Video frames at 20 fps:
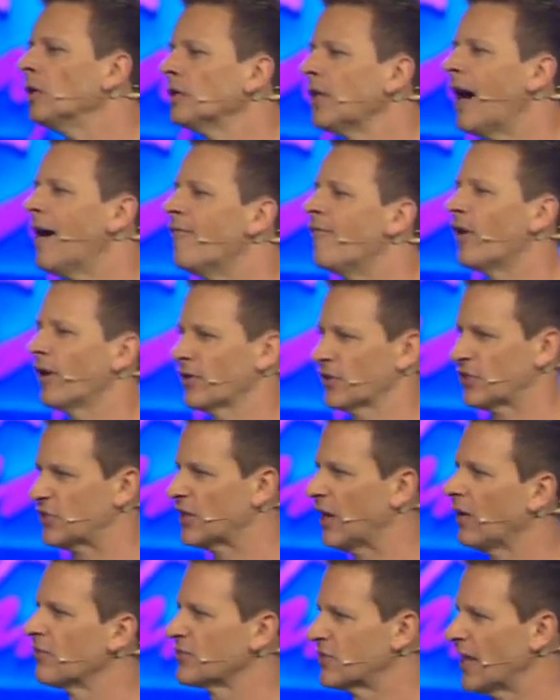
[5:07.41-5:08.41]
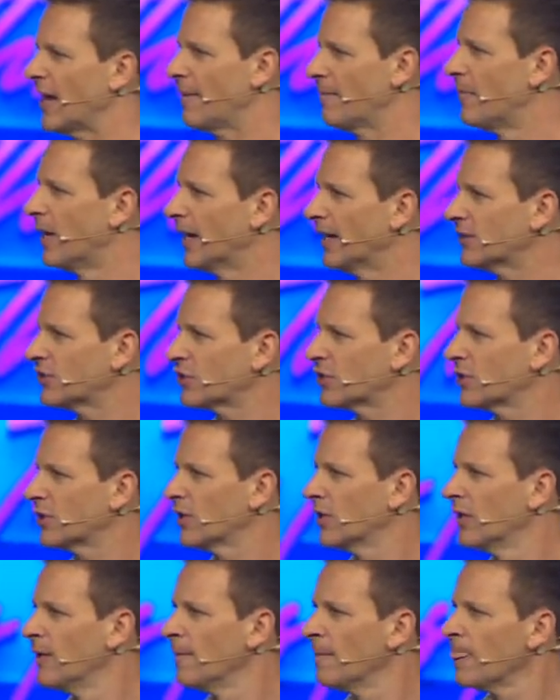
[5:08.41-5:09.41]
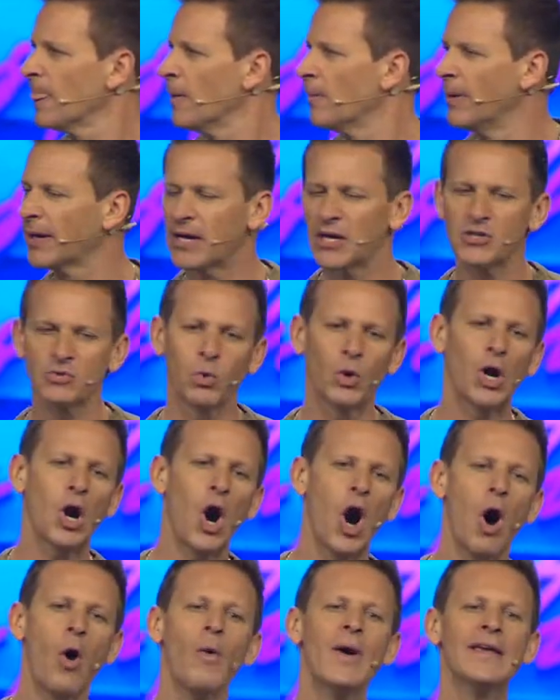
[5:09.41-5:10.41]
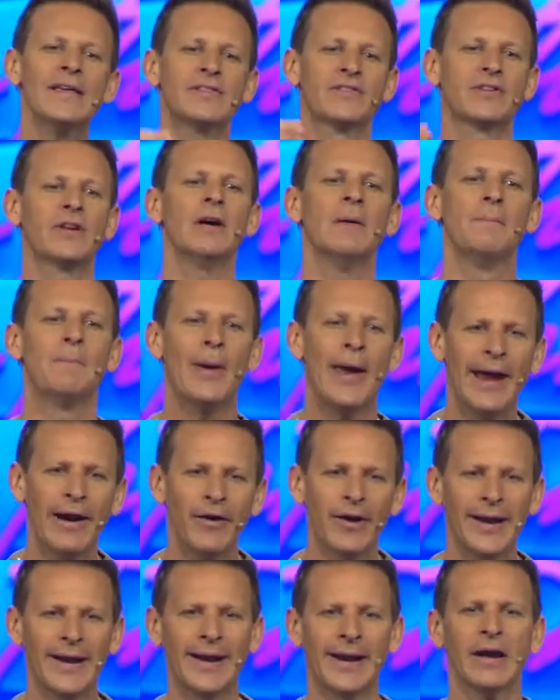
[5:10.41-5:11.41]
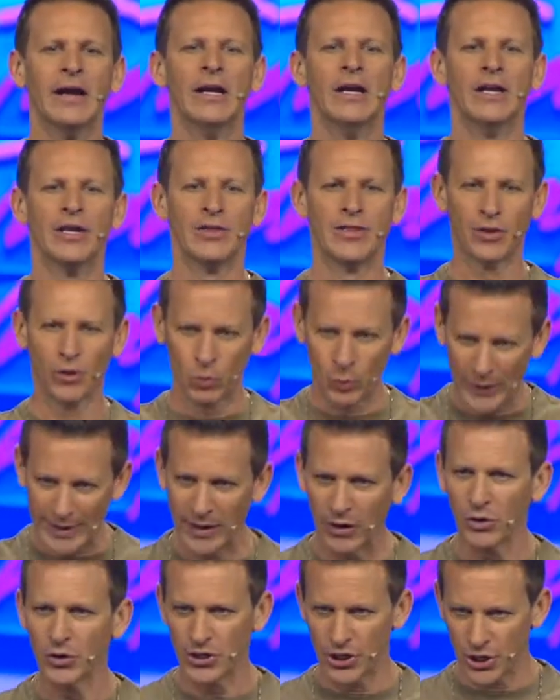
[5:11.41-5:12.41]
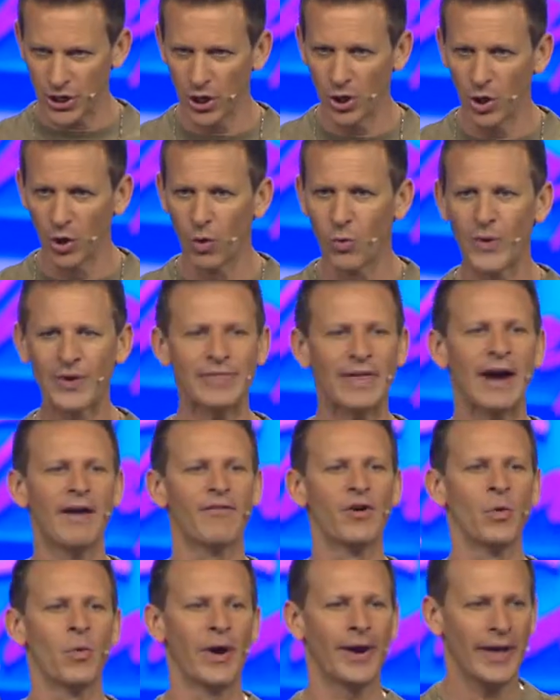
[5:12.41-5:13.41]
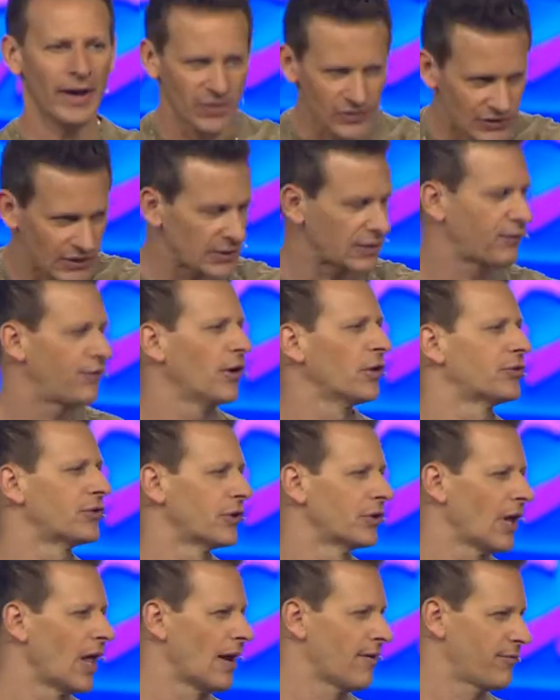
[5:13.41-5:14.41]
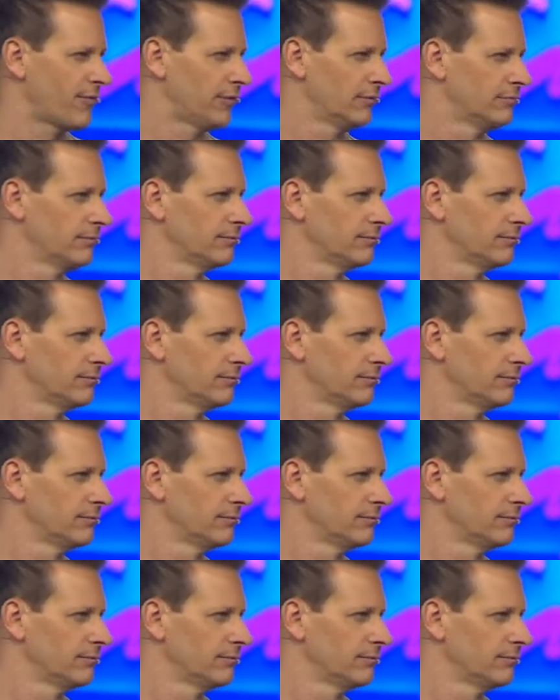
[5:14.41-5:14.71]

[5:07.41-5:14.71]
love ourselves that much because we're always comparing the real you with everyone else's filtered life.